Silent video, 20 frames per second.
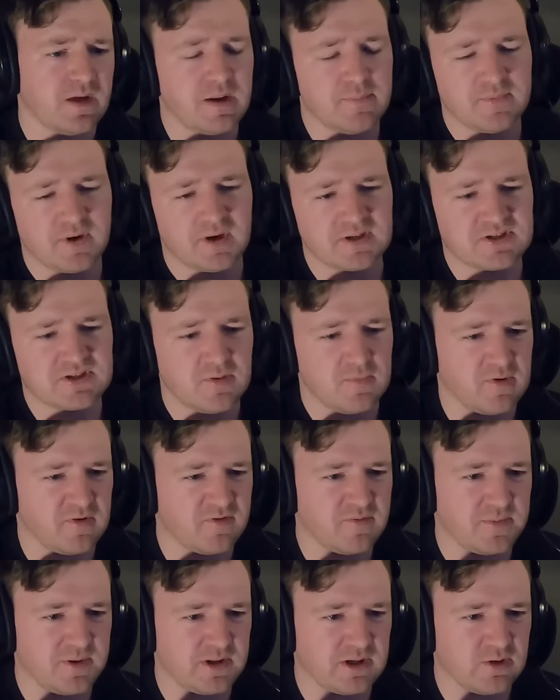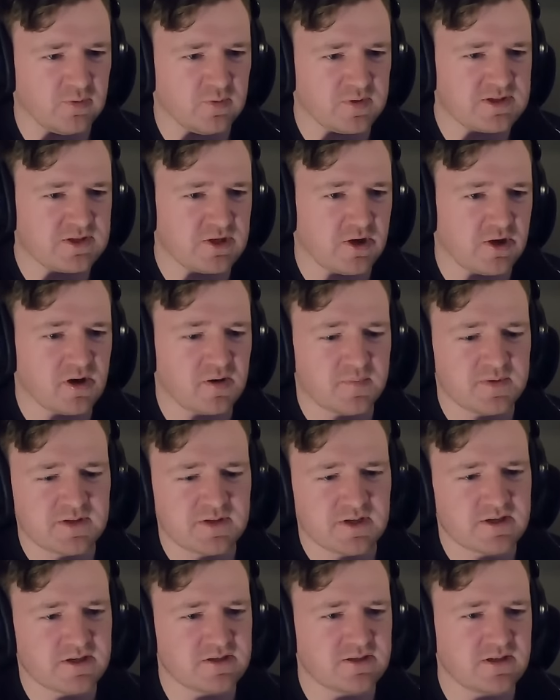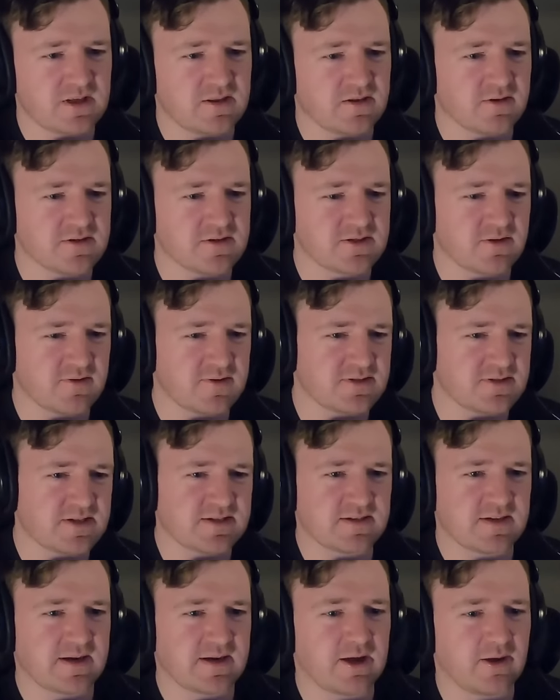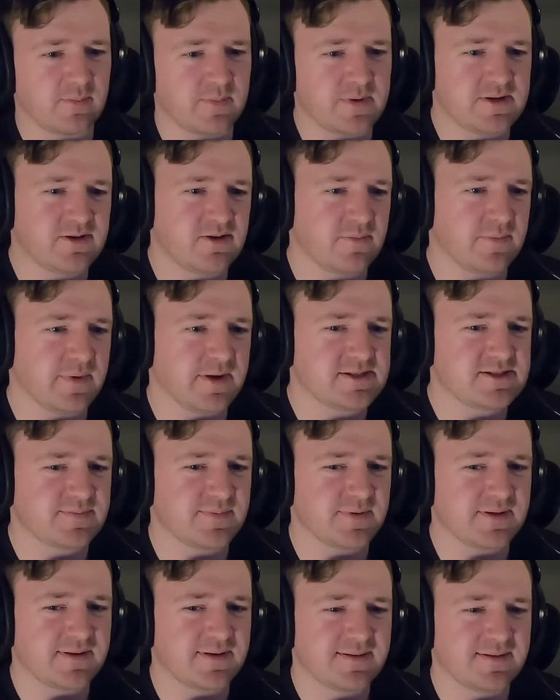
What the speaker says: I'm not super familiar with soccer positions either, so this doesn't help me too much. But